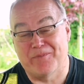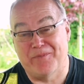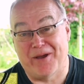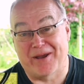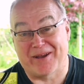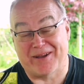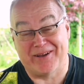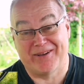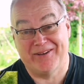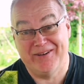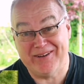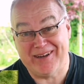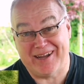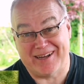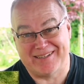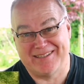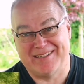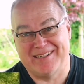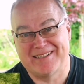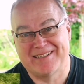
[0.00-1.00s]
on my bike. I could
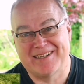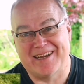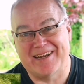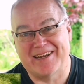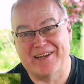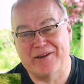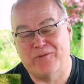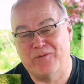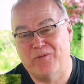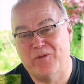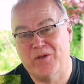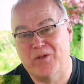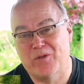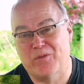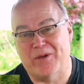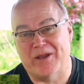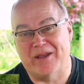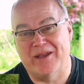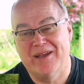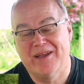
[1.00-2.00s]
actually take it
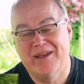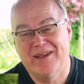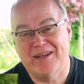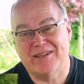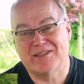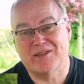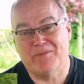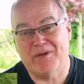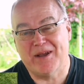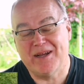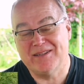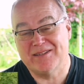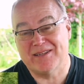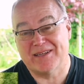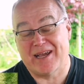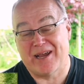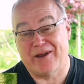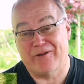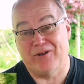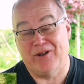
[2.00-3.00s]
with me. It's
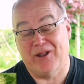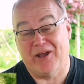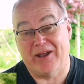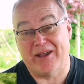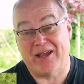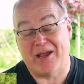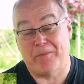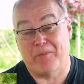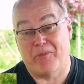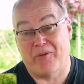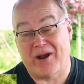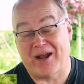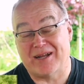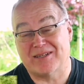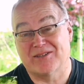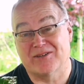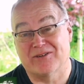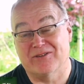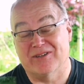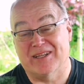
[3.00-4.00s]
amazing how light and
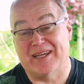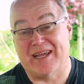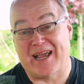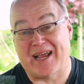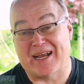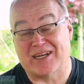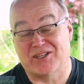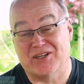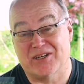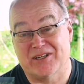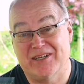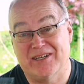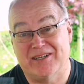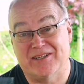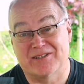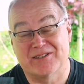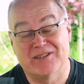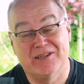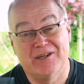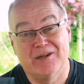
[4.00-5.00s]
practical it actually
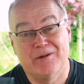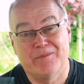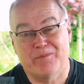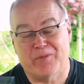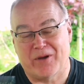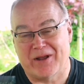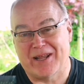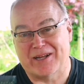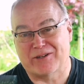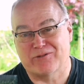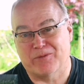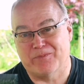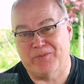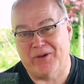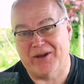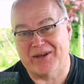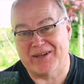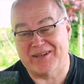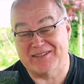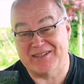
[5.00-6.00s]
is. My
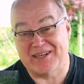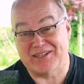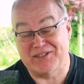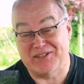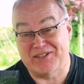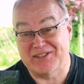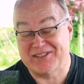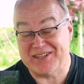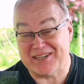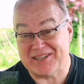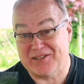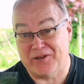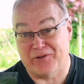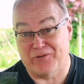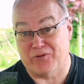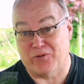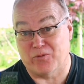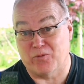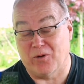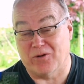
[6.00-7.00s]
electric bike is actually
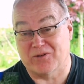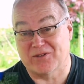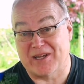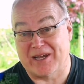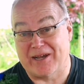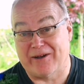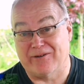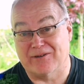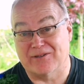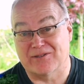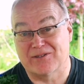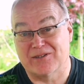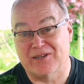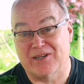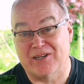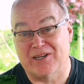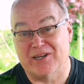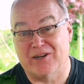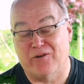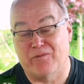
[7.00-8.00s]
600 watt
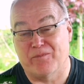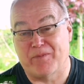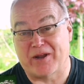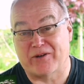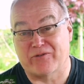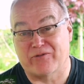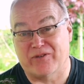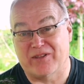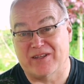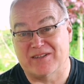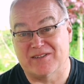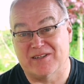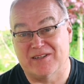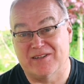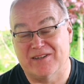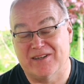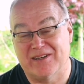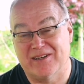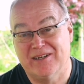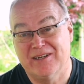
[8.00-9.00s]
hours of battery that's
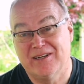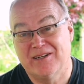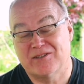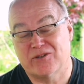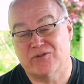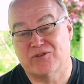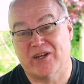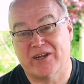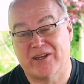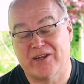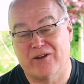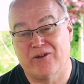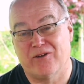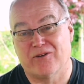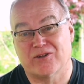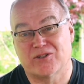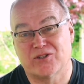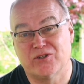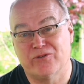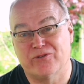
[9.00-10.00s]
in there. So taking
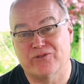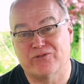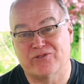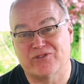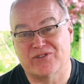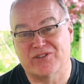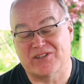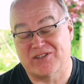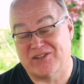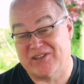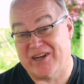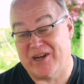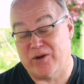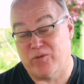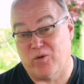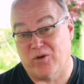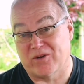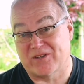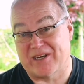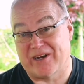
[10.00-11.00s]
along a
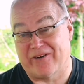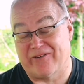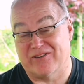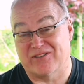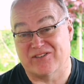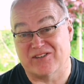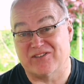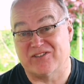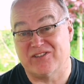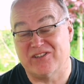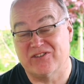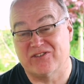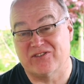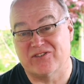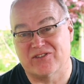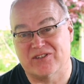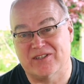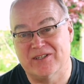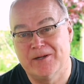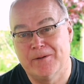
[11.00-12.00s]
268 watt hours
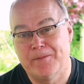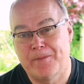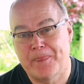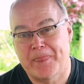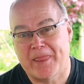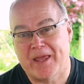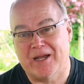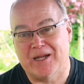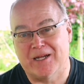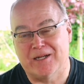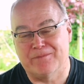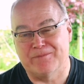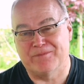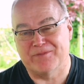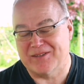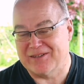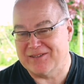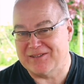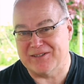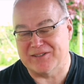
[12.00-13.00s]
contingency
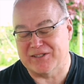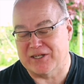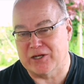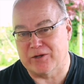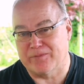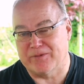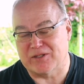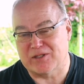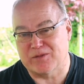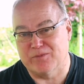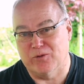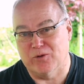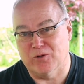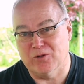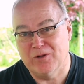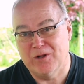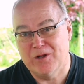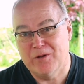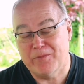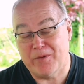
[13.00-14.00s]
is a little bit
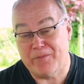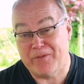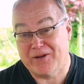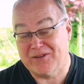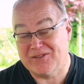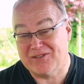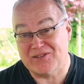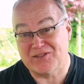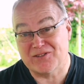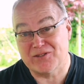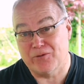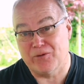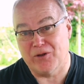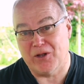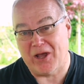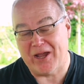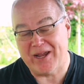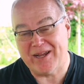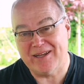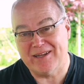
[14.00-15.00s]
small, but because it's so
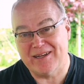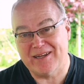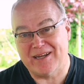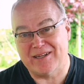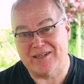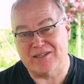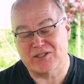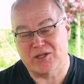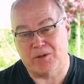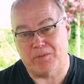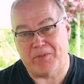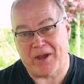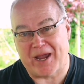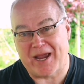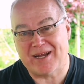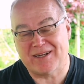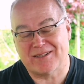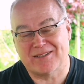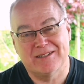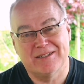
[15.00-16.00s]
light and it's
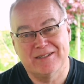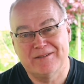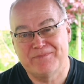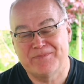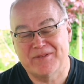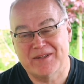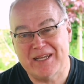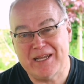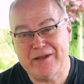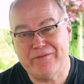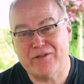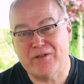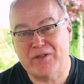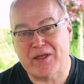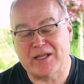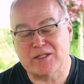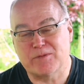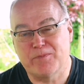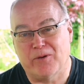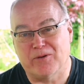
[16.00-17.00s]
compact, even
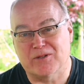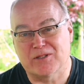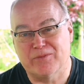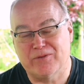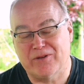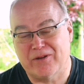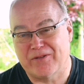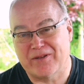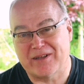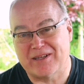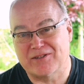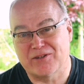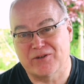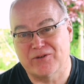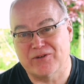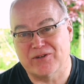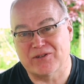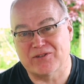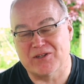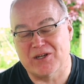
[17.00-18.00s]
that's possible. I think
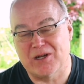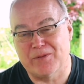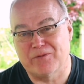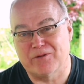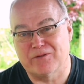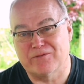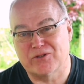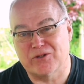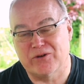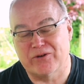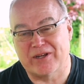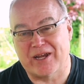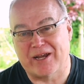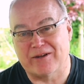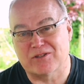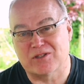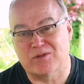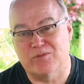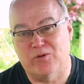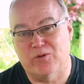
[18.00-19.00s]
that's a good example of showing
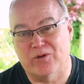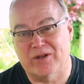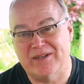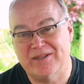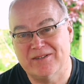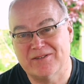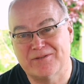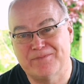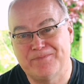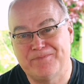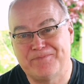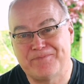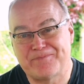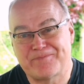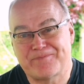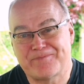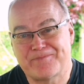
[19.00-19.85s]
you how small it is.